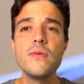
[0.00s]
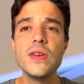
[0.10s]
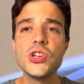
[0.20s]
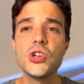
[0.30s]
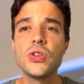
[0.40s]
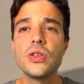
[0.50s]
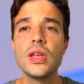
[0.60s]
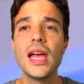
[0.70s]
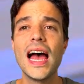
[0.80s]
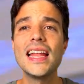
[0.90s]
Vision,
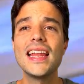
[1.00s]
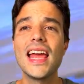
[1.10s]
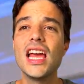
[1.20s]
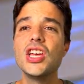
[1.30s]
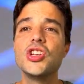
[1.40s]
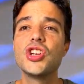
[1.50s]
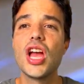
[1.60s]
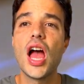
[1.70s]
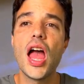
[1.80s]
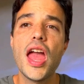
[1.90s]
and
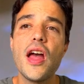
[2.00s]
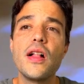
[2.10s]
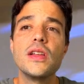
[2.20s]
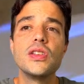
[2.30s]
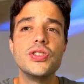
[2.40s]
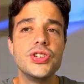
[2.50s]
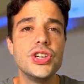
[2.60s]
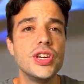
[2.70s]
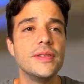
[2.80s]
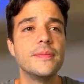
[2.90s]

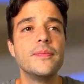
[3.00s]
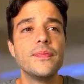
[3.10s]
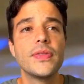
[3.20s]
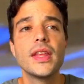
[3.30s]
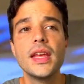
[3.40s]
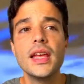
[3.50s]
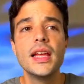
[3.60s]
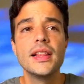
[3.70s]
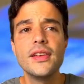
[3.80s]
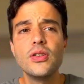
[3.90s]
HLG.
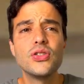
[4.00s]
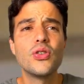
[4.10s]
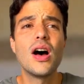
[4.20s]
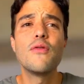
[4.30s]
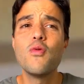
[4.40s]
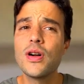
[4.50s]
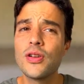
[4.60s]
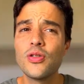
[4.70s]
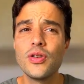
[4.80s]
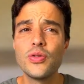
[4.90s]
They also have
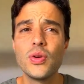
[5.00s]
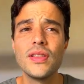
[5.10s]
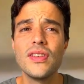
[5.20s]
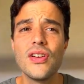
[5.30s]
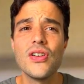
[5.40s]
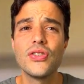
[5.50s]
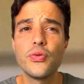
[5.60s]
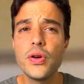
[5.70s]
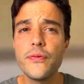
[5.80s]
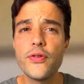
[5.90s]
120Hz
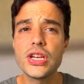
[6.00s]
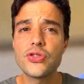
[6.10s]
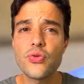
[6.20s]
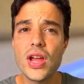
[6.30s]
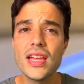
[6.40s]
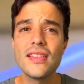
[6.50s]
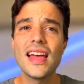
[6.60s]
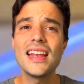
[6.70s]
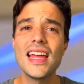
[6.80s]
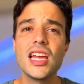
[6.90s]
refresh rate
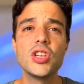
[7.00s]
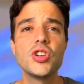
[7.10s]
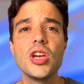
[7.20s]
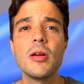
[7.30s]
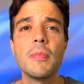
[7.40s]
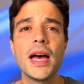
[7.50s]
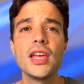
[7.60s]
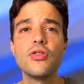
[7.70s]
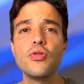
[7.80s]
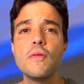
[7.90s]
and
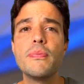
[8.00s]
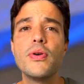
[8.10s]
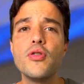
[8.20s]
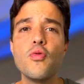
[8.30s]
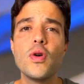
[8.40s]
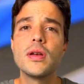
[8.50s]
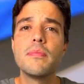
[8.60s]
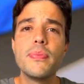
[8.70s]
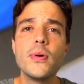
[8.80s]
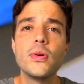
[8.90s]
HDMI
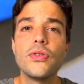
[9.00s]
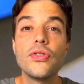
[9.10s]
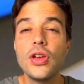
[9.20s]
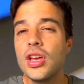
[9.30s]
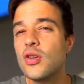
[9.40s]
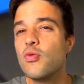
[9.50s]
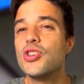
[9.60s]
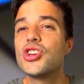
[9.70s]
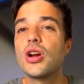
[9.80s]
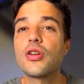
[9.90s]
2.1 ports,
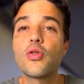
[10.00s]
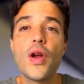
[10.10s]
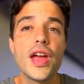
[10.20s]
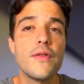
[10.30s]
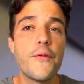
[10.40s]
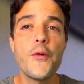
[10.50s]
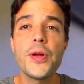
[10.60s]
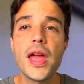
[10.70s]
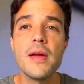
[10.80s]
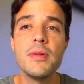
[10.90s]
which are great for
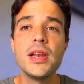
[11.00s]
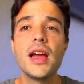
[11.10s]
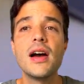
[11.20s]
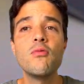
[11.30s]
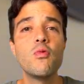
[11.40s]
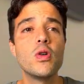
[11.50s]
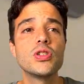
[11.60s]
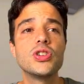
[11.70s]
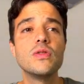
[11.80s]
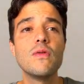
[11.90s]
gaming and
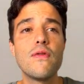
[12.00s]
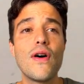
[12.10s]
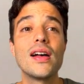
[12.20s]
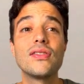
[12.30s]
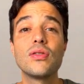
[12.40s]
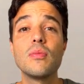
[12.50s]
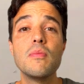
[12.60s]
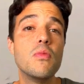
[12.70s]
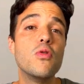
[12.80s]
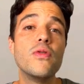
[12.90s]
watching
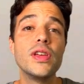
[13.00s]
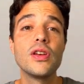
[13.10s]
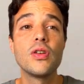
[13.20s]
fast-moving